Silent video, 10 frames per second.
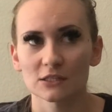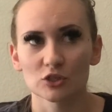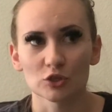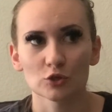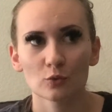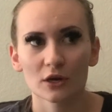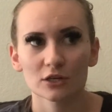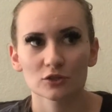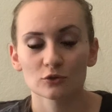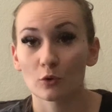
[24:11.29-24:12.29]
Do you want to
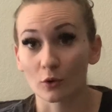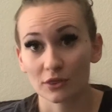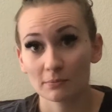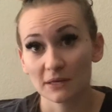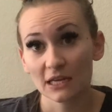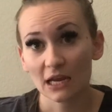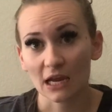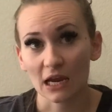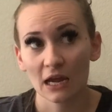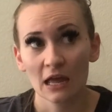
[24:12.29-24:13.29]
do
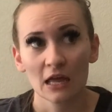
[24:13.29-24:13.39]
orthopedic?